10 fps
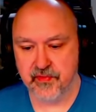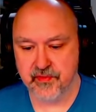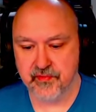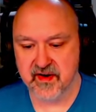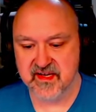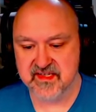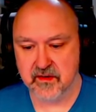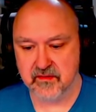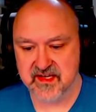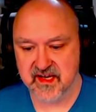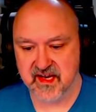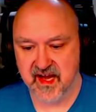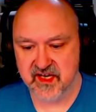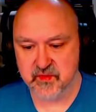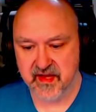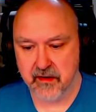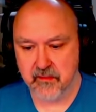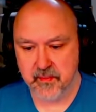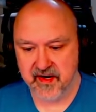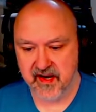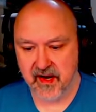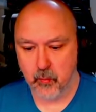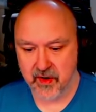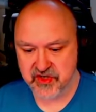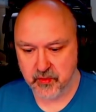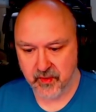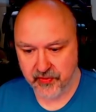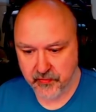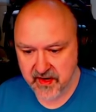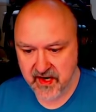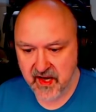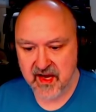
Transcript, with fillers: three cells in a cage without repeating are one, two, and three.